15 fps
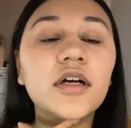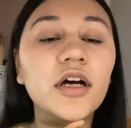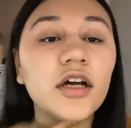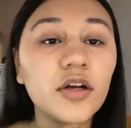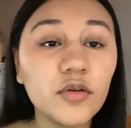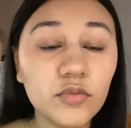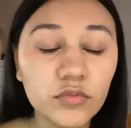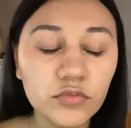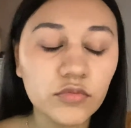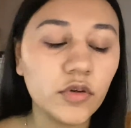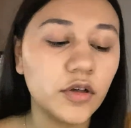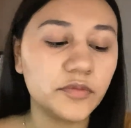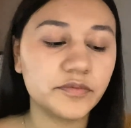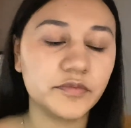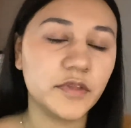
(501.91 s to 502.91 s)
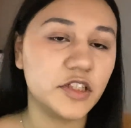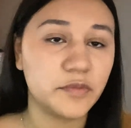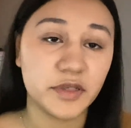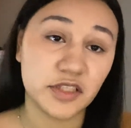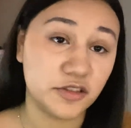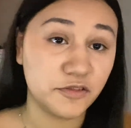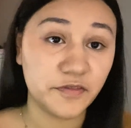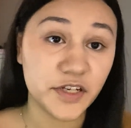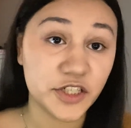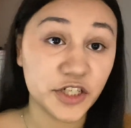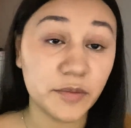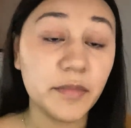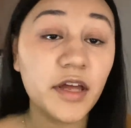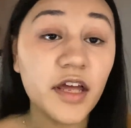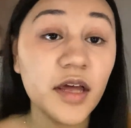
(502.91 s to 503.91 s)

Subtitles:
well, it depends on your face shape,